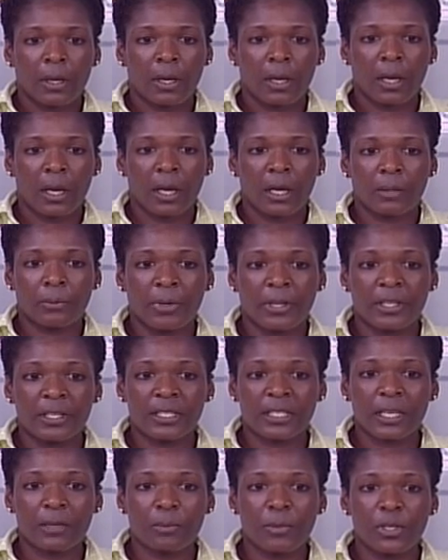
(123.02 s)
And by
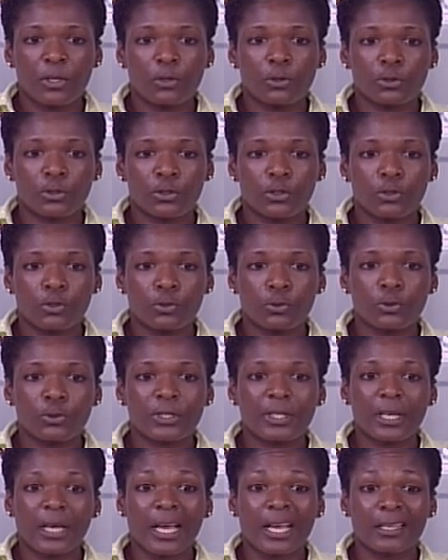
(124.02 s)
this I mean you should
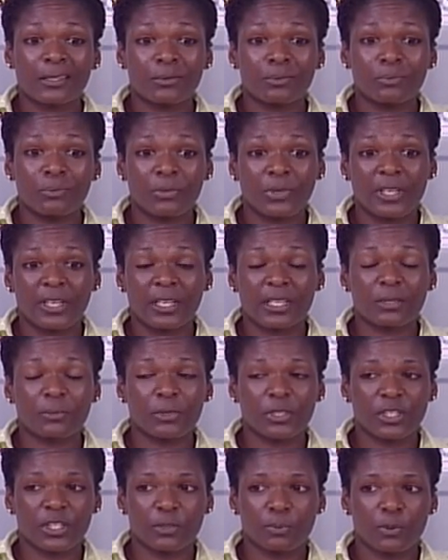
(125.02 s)
use, as
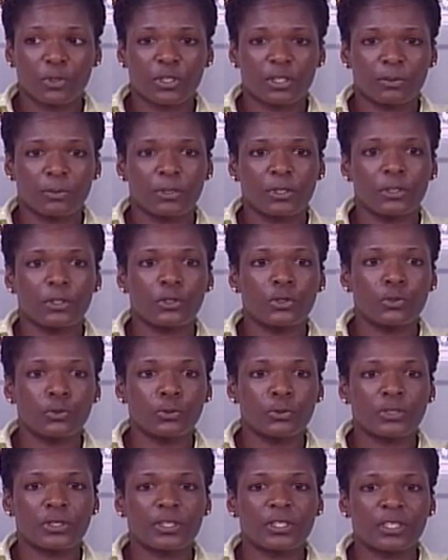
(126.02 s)
much as possible,
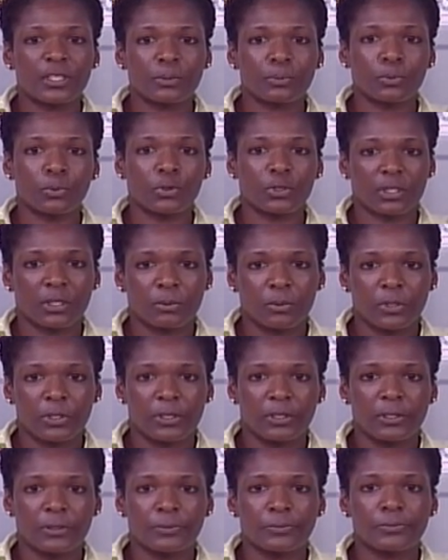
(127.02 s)
use
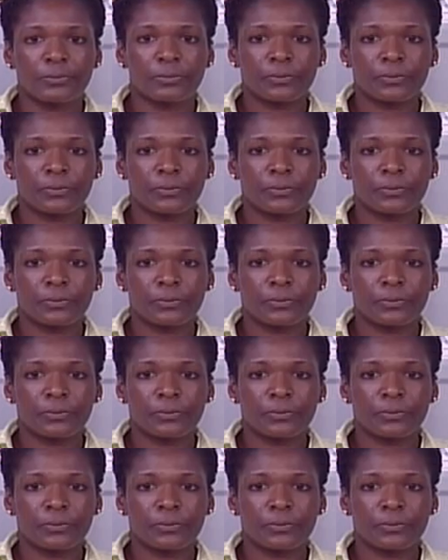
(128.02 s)
disposable